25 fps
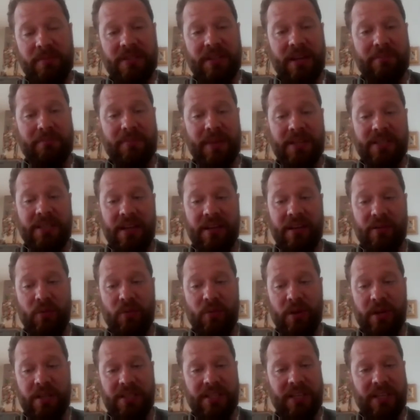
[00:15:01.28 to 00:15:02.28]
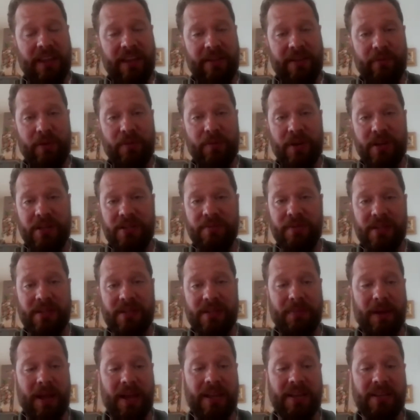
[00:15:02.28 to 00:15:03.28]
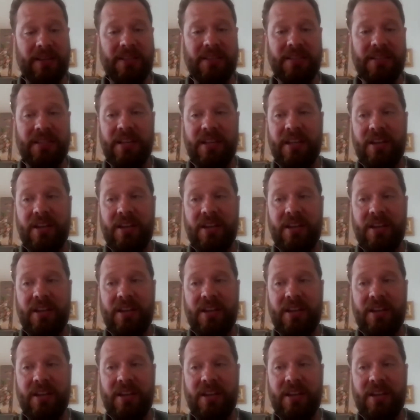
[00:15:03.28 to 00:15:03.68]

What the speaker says: to maintain quality. If we were to expand,